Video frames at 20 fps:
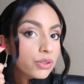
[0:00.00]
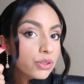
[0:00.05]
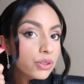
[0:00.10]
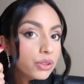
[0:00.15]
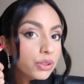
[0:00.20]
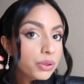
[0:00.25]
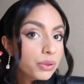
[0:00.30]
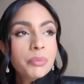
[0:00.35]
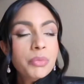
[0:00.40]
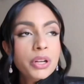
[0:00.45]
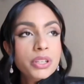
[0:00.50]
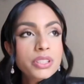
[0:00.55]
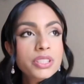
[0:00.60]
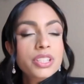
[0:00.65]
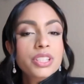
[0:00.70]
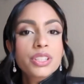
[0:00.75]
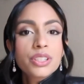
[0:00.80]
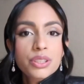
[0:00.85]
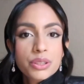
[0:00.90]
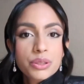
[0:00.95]
new
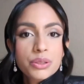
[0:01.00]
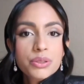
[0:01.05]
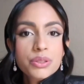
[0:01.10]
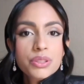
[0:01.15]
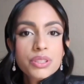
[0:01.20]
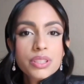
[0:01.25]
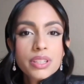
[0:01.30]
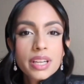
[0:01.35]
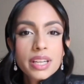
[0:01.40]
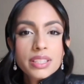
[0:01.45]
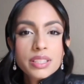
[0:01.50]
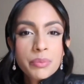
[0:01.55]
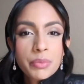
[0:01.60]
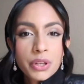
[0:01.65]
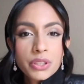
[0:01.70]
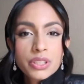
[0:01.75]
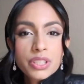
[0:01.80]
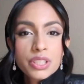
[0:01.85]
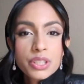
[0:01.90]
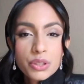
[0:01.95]
multi-use, it's a
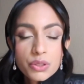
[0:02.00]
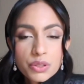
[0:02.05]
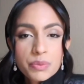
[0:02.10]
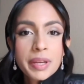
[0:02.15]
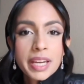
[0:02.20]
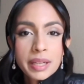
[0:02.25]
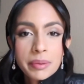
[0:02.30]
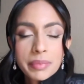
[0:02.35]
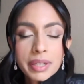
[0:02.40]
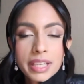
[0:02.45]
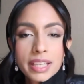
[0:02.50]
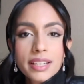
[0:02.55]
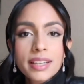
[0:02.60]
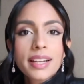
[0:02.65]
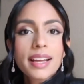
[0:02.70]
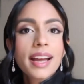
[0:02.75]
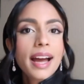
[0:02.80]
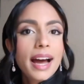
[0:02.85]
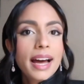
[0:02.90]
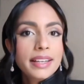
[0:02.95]
multi-use pigment,
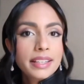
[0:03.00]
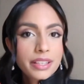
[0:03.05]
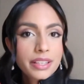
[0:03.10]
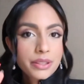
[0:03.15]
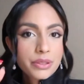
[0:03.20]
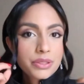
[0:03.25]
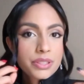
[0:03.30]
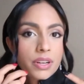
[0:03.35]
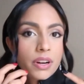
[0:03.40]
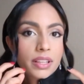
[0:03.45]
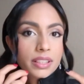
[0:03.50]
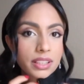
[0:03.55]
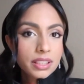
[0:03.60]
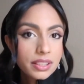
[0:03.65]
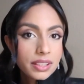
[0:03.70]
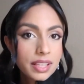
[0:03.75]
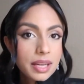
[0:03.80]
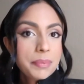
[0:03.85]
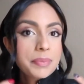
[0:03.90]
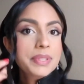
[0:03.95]
and I used it on the
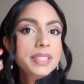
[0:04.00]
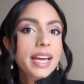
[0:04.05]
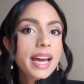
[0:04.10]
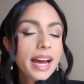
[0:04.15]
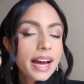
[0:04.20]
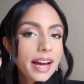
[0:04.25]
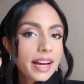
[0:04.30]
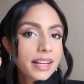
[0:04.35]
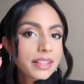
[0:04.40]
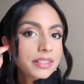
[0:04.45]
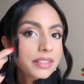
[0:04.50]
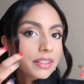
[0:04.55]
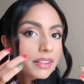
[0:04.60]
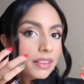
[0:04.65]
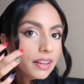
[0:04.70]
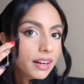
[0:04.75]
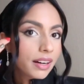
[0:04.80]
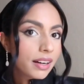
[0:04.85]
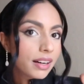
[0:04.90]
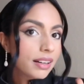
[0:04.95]
lips and
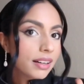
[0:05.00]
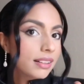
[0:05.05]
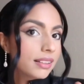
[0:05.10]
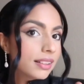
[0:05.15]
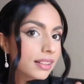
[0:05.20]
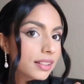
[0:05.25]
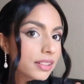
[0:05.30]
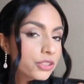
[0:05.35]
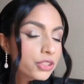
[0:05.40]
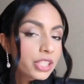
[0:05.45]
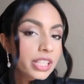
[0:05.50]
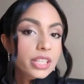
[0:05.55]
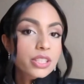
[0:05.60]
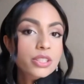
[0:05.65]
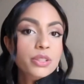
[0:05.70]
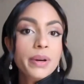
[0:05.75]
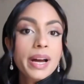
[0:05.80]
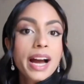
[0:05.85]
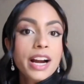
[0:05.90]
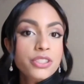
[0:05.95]
the cheeks.
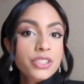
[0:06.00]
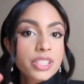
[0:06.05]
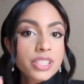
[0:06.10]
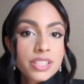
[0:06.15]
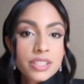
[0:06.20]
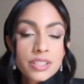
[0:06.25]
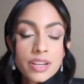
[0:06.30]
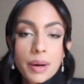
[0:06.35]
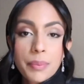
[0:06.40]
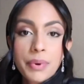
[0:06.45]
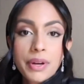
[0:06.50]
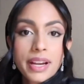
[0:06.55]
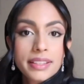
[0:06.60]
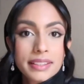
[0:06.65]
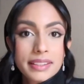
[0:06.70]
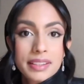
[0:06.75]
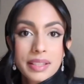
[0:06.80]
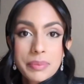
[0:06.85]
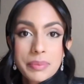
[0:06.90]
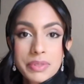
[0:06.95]
So I actually did not put
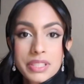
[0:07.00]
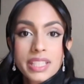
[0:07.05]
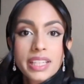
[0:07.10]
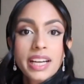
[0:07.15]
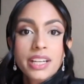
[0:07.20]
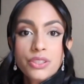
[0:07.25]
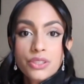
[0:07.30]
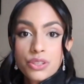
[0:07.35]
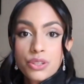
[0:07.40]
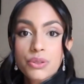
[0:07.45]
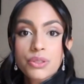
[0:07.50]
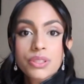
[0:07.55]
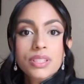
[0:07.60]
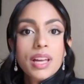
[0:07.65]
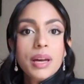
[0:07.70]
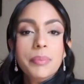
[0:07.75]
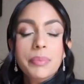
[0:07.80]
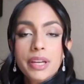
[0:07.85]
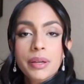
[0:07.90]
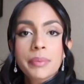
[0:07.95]
any lipstick, I just used
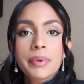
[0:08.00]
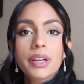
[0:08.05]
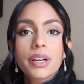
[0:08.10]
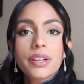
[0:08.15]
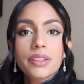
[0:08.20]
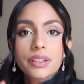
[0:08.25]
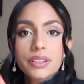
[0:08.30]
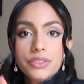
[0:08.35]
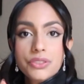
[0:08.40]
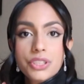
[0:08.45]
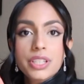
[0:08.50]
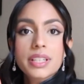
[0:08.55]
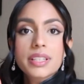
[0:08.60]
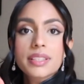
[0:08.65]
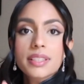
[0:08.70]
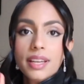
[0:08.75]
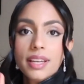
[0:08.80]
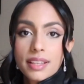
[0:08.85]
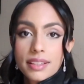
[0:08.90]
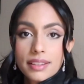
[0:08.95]
that pigment on the
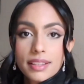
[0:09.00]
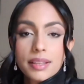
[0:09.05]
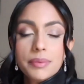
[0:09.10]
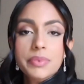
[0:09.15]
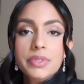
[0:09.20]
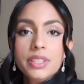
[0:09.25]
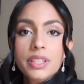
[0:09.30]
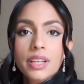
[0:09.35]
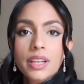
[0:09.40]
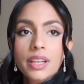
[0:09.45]
cheeks and lips.